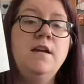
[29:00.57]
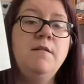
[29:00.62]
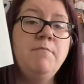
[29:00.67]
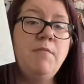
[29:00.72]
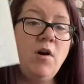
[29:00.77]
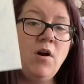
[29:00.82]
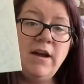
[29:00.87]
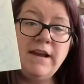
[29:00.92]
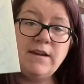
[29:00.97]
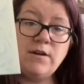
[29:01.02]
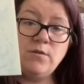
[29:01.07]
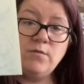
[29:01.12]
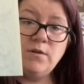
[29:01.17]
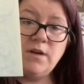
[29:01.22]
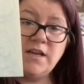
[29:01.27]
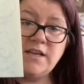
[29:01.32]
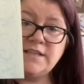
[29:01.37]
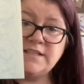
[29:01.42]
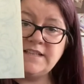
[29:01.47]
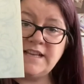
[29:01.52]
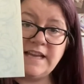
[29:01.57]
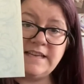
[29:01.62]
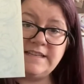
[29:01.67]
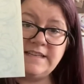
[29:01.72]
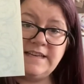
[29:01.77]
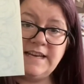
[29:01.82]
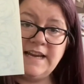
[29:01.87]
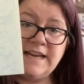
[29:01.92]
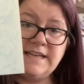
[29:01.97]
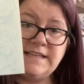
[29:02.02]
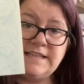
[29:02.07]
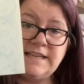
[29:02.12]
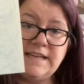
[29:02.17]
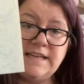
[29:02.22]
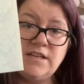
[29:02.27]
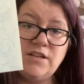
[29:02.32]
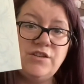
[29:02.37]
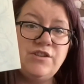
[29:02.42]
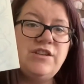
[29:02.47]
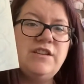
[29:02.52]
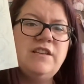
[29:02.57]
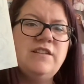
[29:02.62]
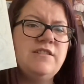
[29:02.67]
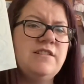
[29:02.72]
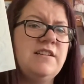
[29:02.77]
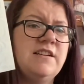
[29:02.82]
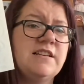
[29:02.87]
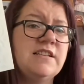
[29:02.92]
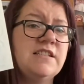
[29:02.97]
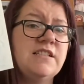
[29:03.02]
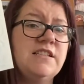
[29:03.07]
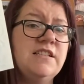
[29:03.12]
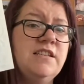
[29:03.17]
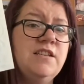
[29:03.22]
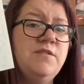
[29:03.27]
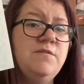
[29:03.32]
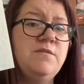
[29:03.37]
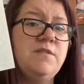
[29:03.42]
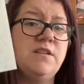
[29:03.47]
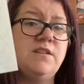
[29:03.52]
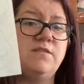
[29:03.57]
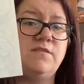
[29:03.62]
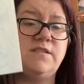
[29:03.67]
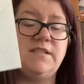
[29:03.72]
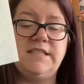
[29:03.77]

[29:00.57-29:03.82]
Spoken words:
but I call her Sassy Lady because she looks like a saloon dancer